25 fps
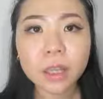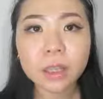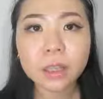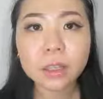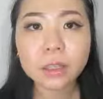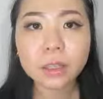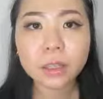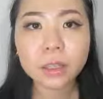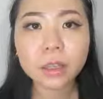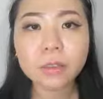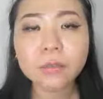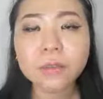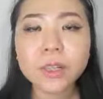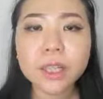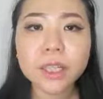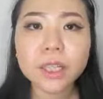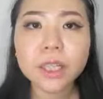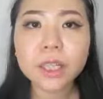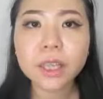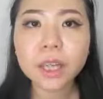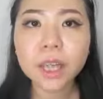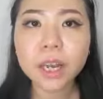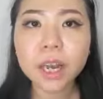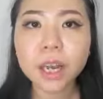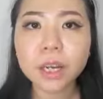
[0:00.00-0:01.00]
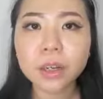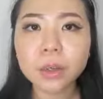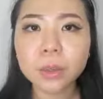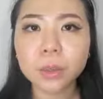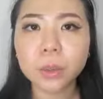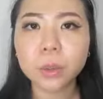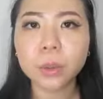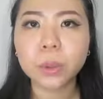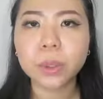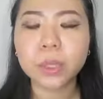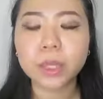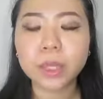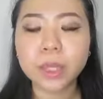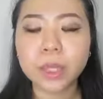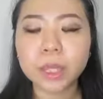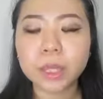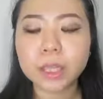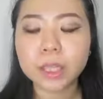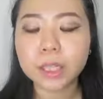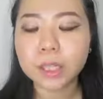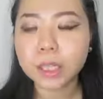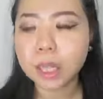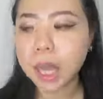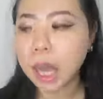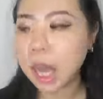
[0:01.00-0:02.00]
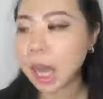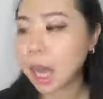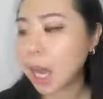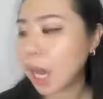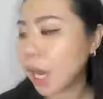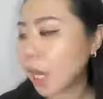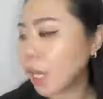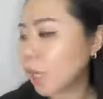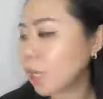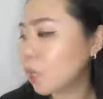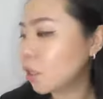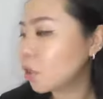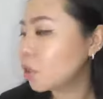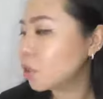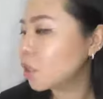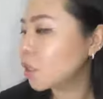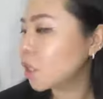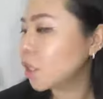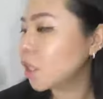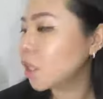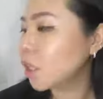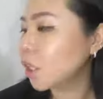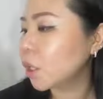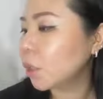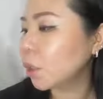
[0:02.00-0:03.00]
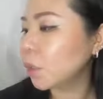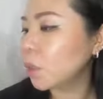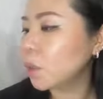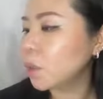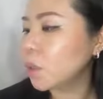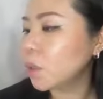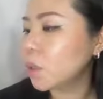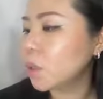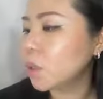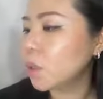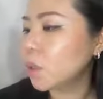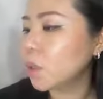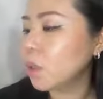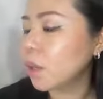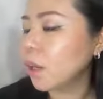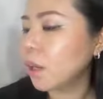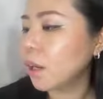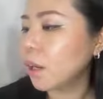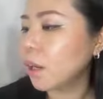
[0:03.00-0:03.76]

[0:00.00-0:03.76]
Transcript: So the first thing that I do is I usually use